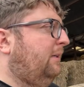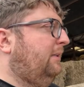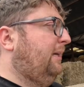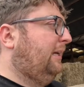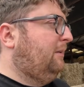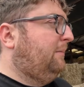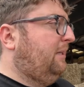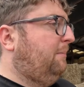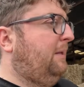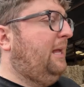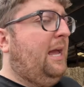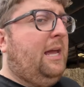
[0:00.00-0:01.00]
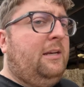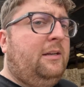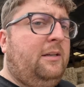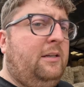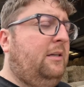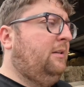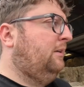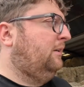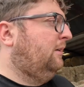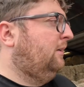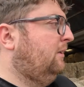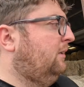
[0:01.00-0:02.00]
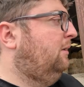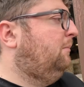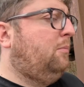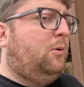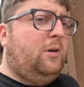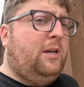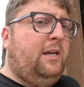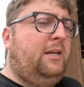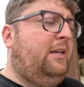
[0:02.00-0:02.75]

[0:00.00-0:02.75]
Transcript: That'll be the plan. But